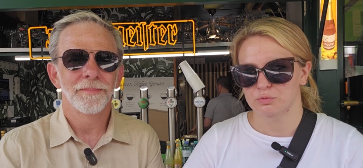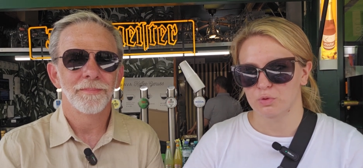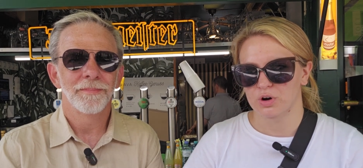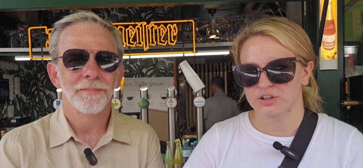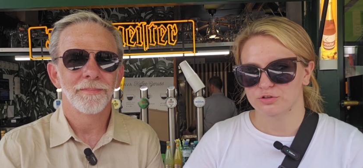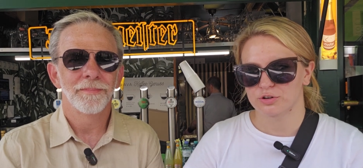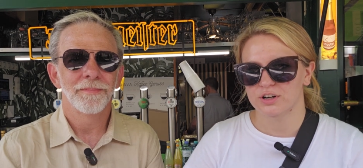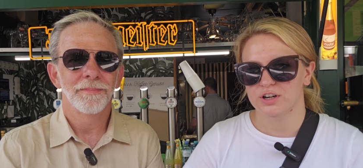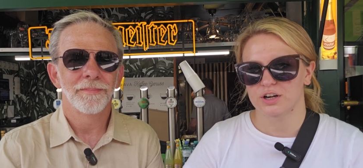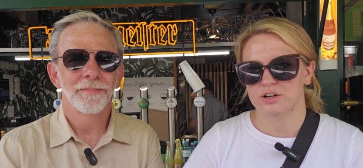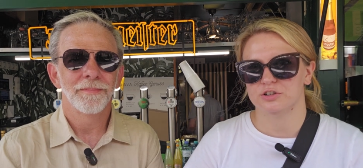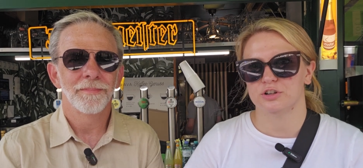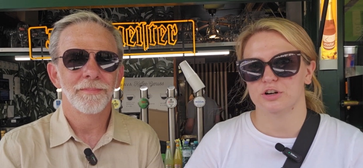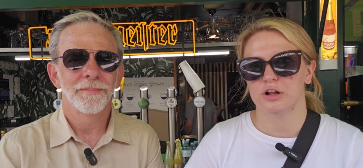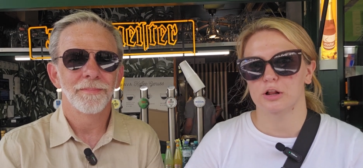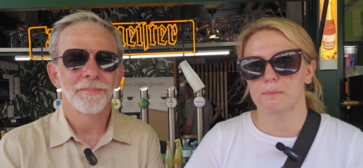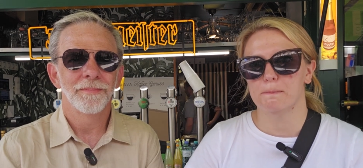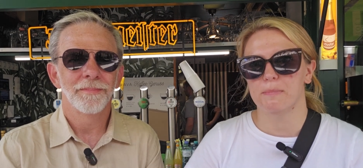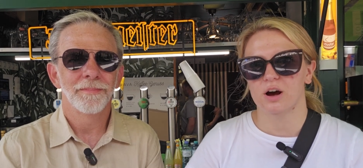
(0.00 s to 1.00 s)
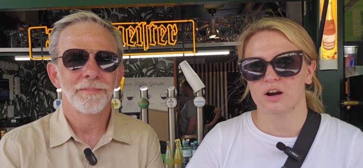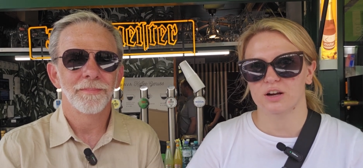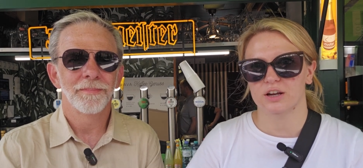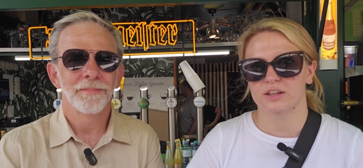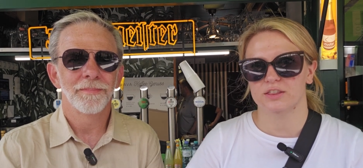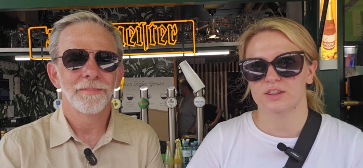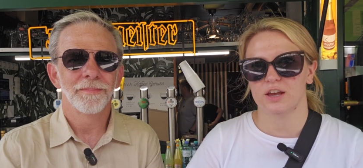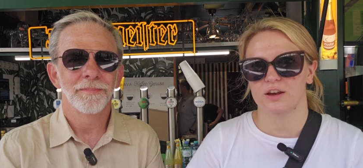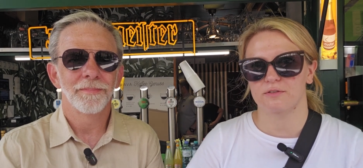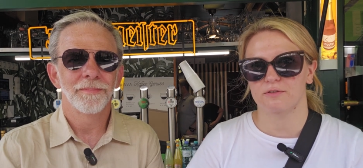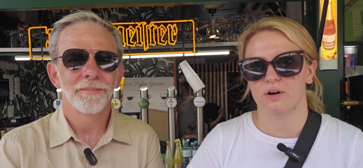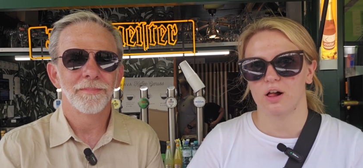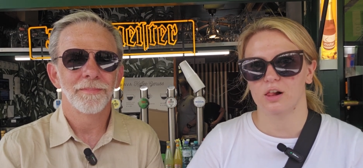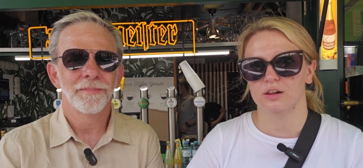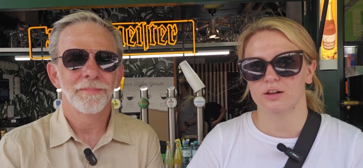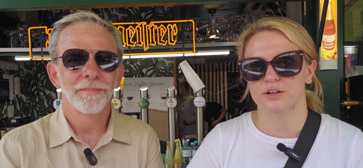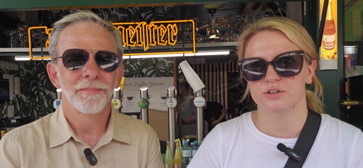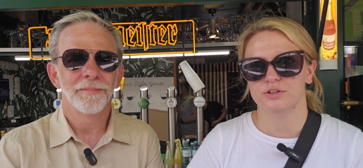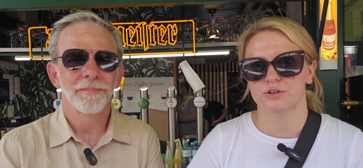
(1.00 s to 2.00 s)
Speaker 1: what traditional bucket they
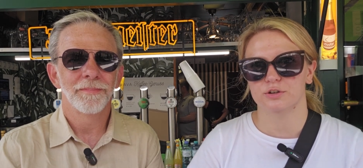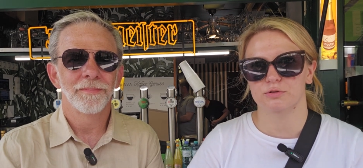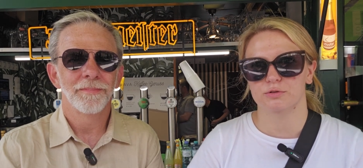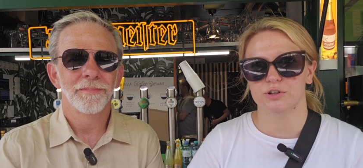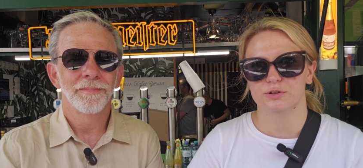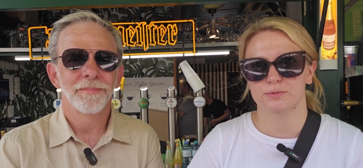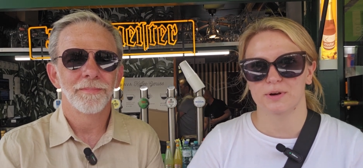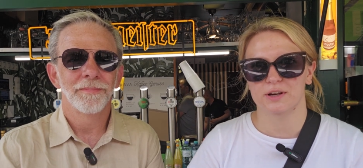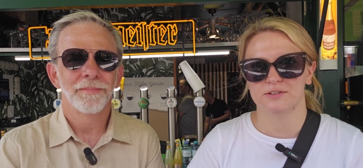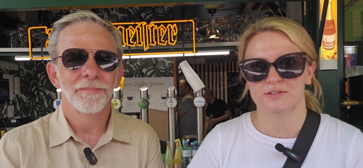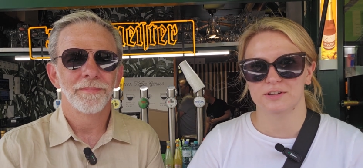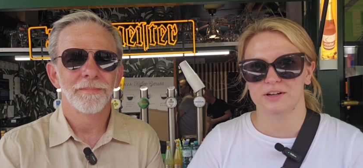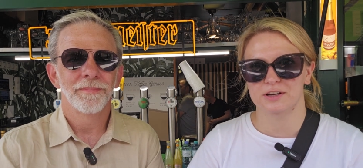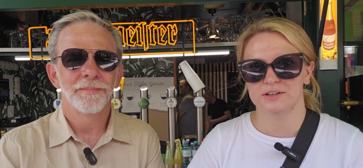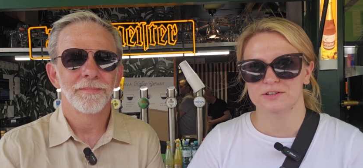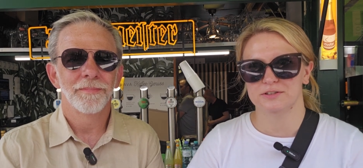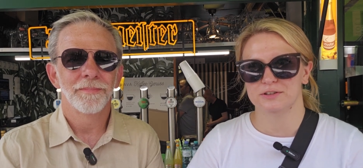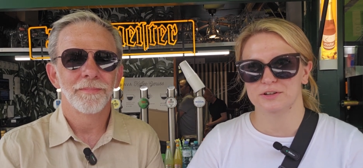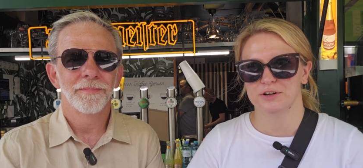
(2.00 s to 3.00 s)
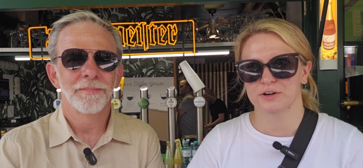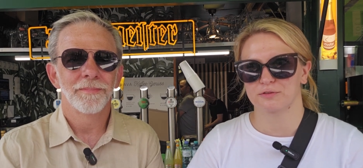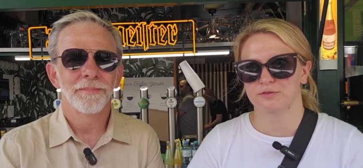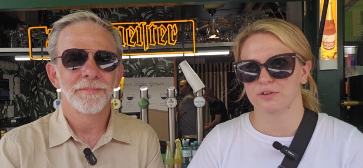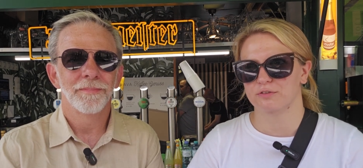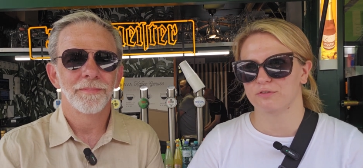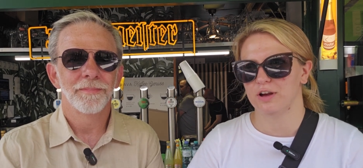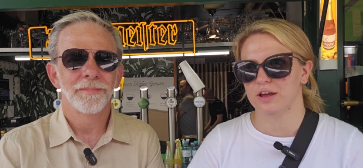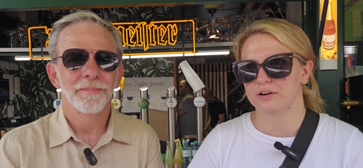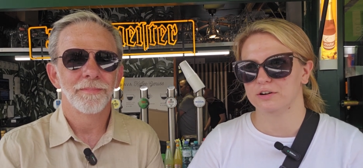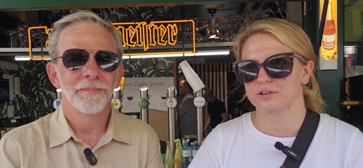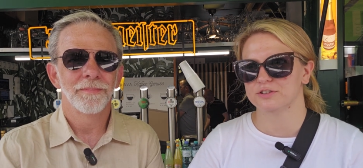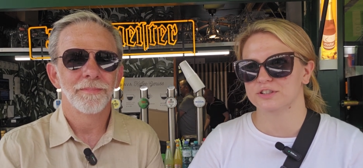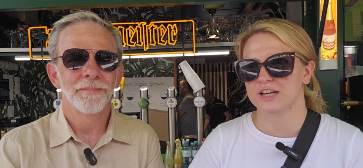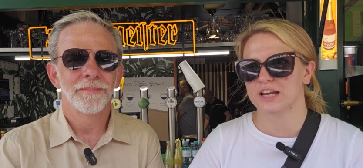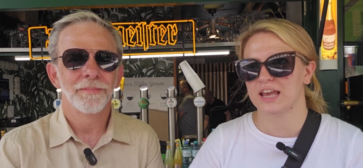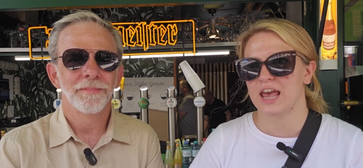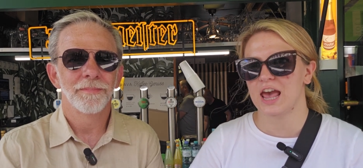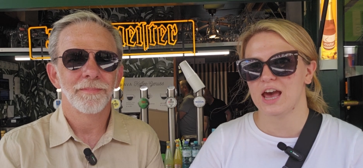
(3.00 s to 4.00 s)
fall into, which makes it easier for
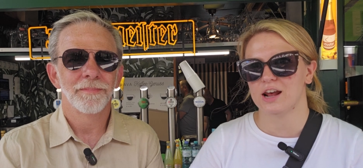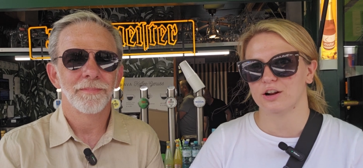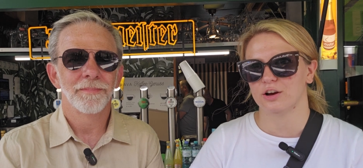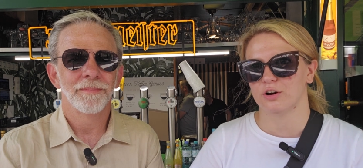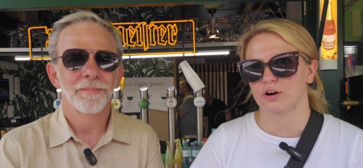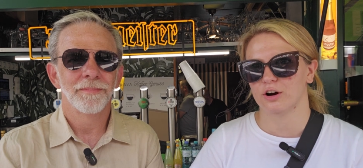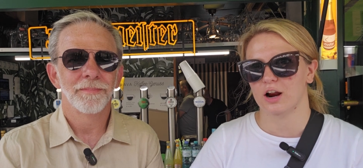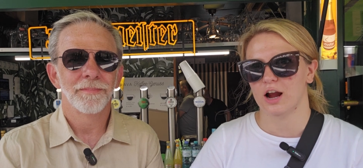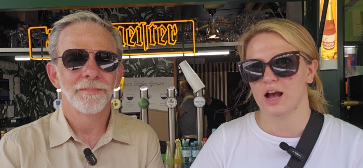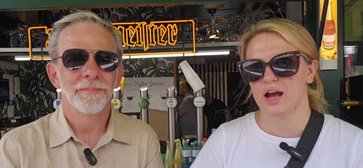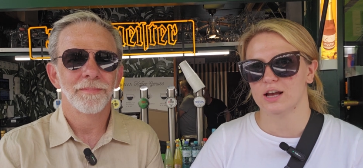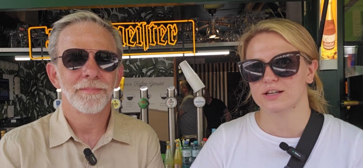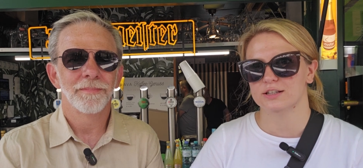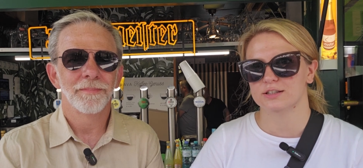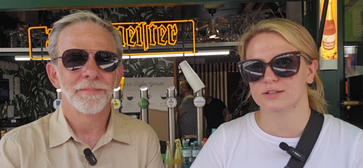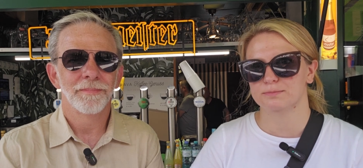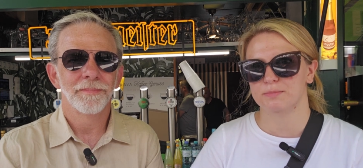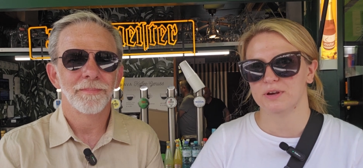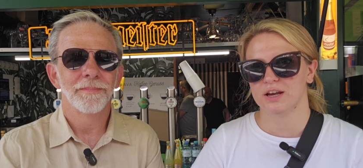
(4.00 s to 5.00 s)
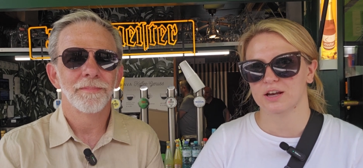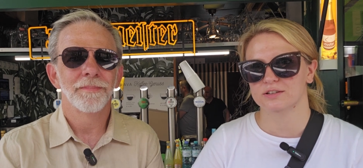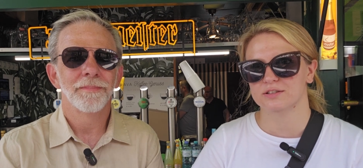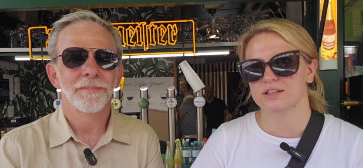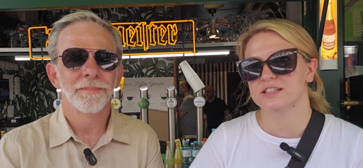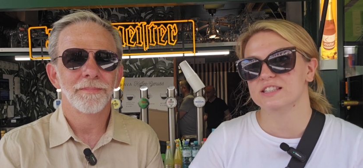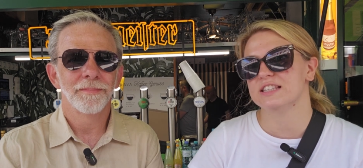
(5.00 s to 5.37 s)
vendors to categorize because